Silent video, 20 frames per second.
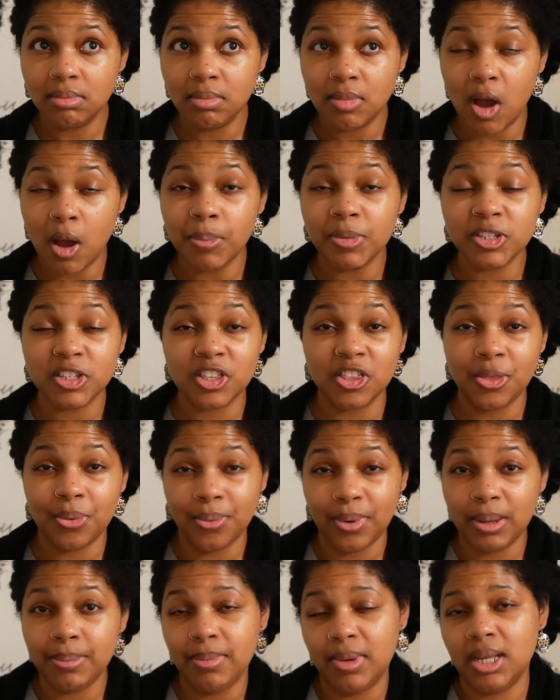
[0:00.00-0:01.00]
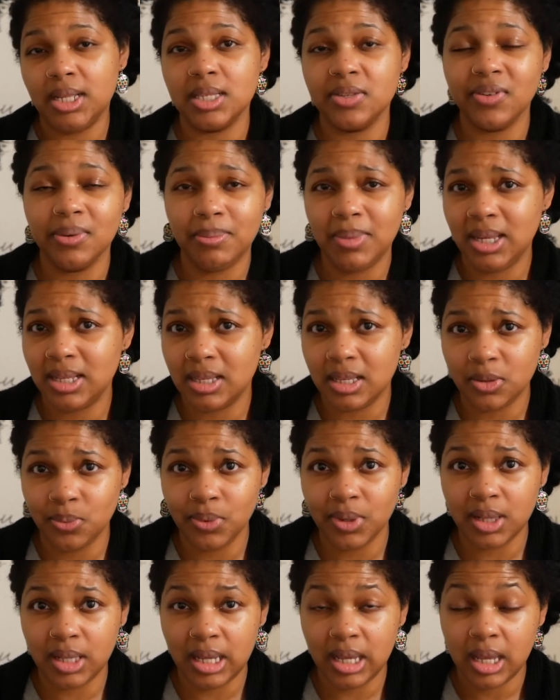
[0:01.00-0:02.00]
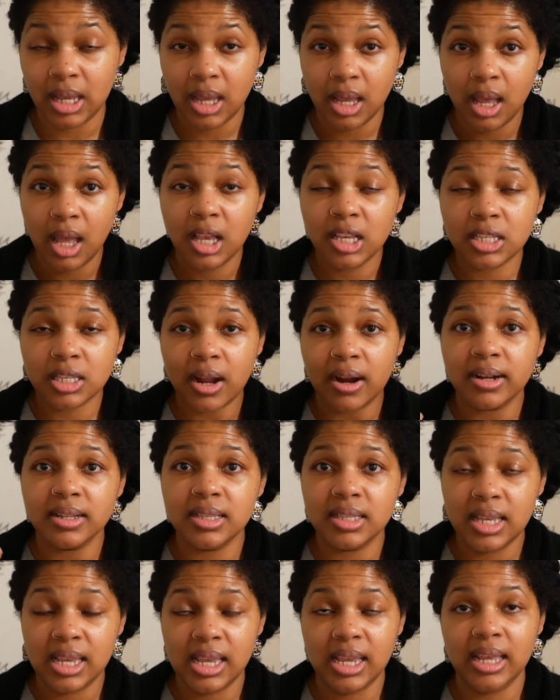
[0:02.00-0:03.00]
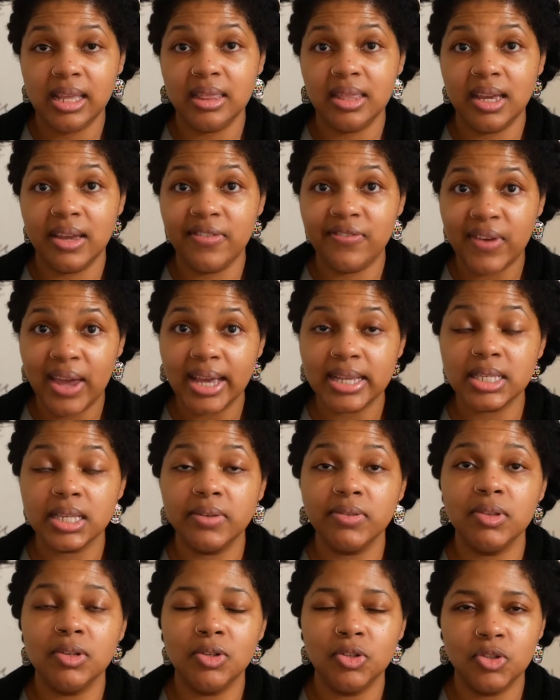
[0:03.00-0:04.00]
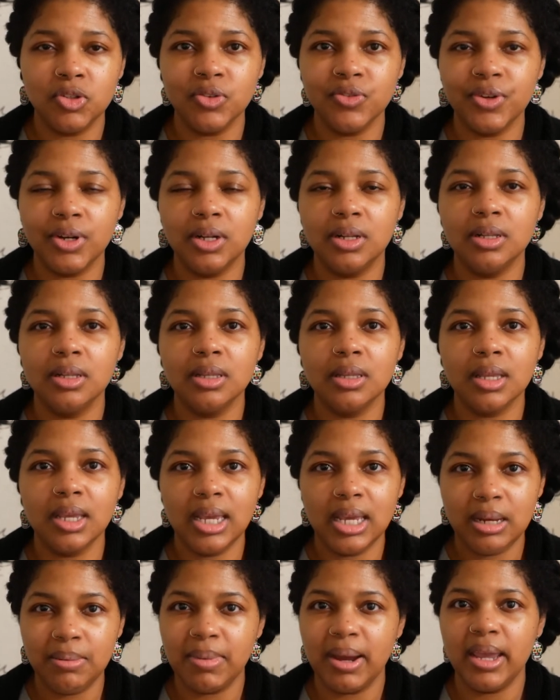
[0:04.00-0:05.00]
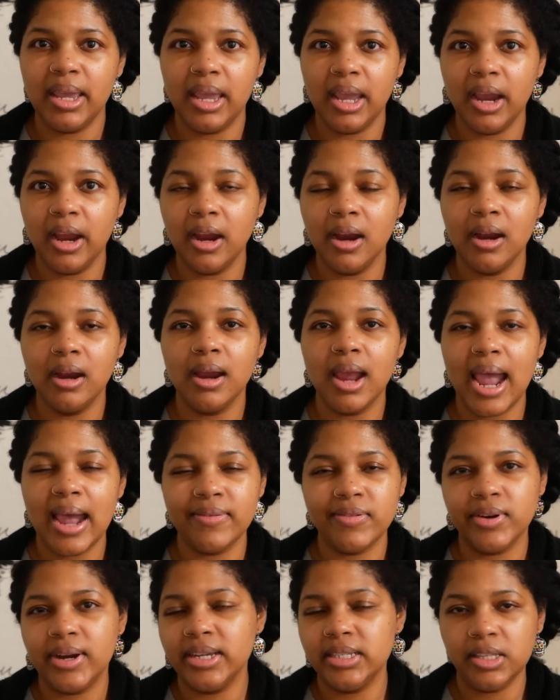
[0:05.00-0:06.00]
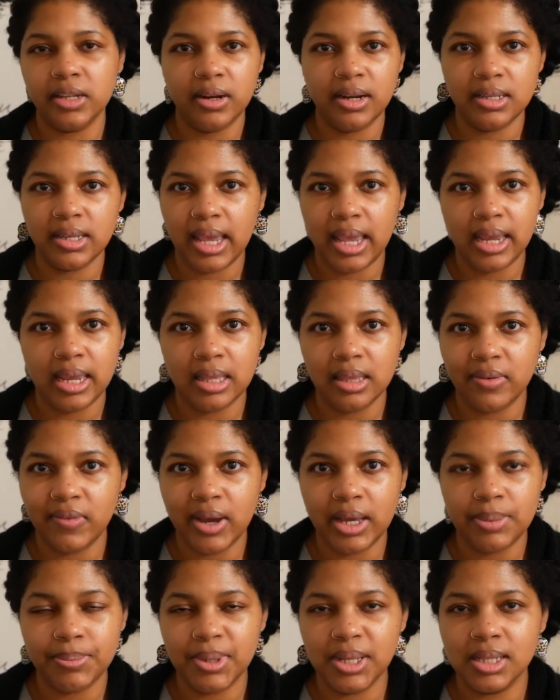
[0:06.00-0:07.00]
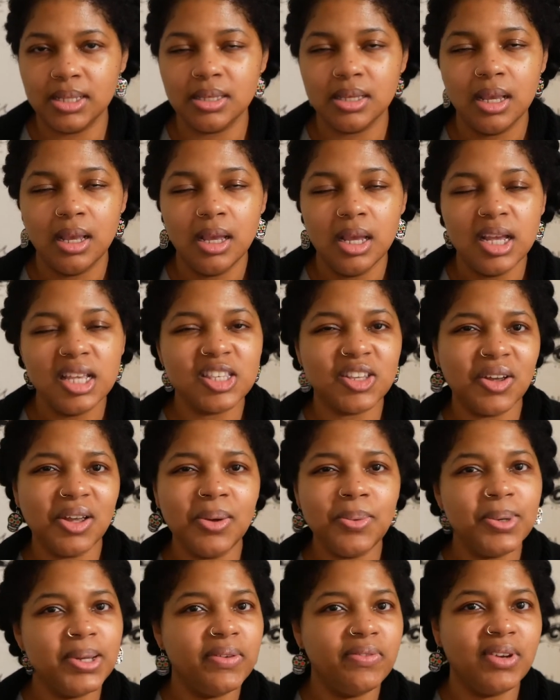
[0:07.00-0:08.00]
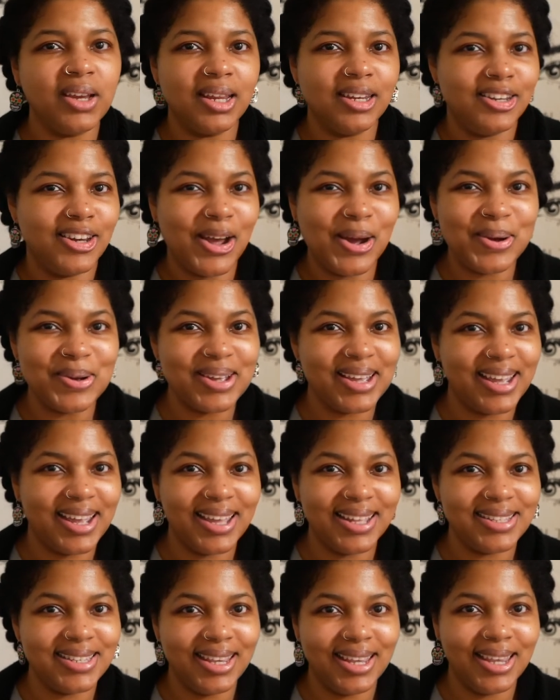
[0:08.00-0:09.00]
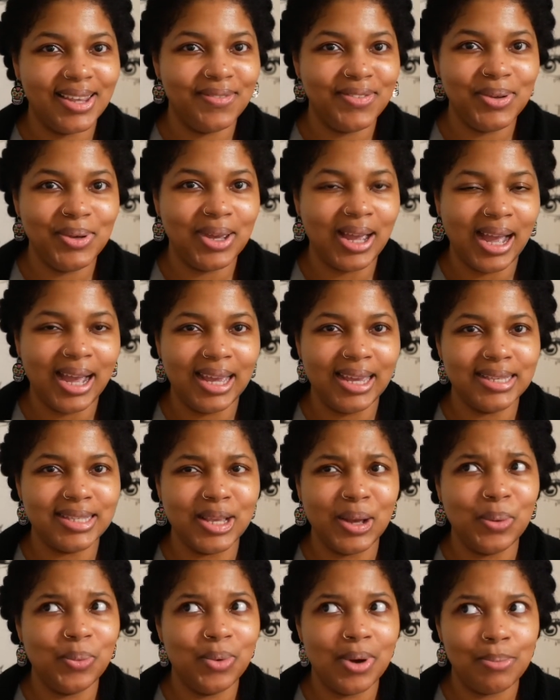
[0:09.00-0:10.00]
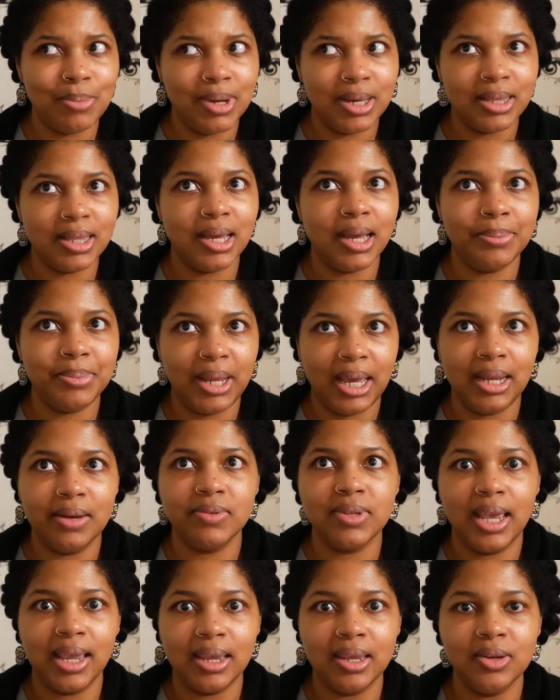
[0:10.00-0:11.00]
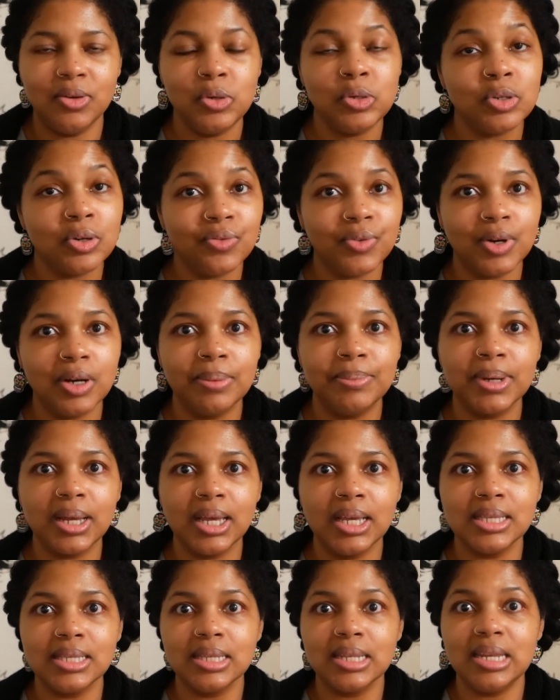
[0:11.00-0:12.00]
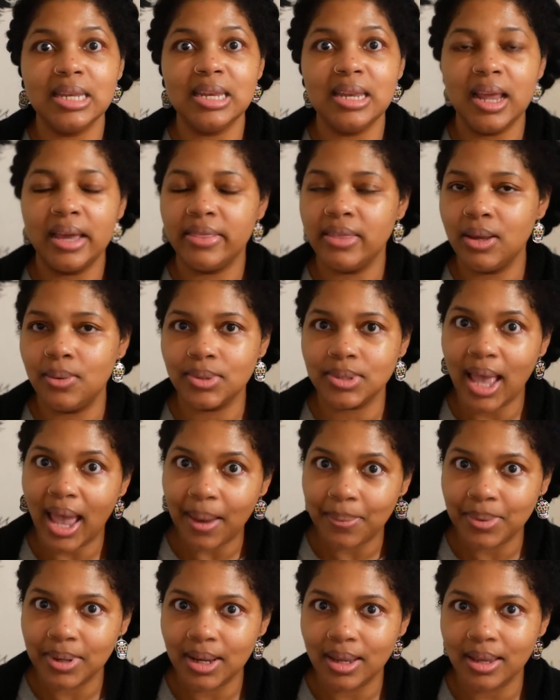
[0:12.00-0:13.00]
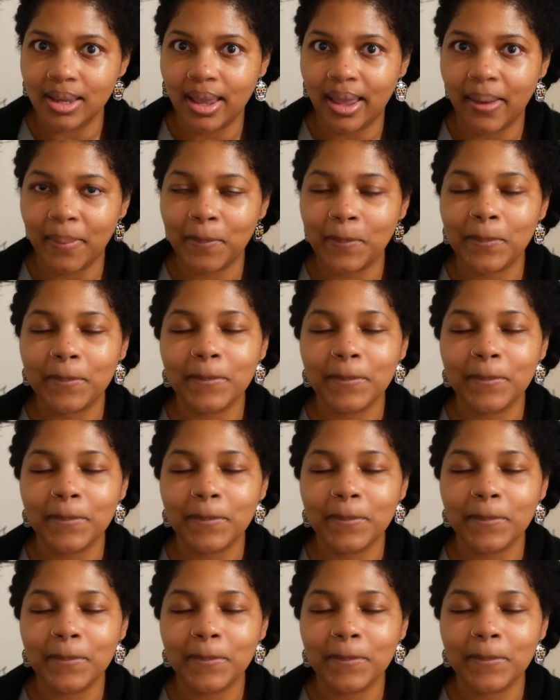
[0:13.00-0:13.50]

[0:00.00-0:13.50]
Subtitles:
almost 3 months for me to really start seeing the effects of the Nutrafol in my hair after I started taking the vitamins. So it would have done no good to give you guys a 1 month update of taking Nutrafol because nothing was happening yet.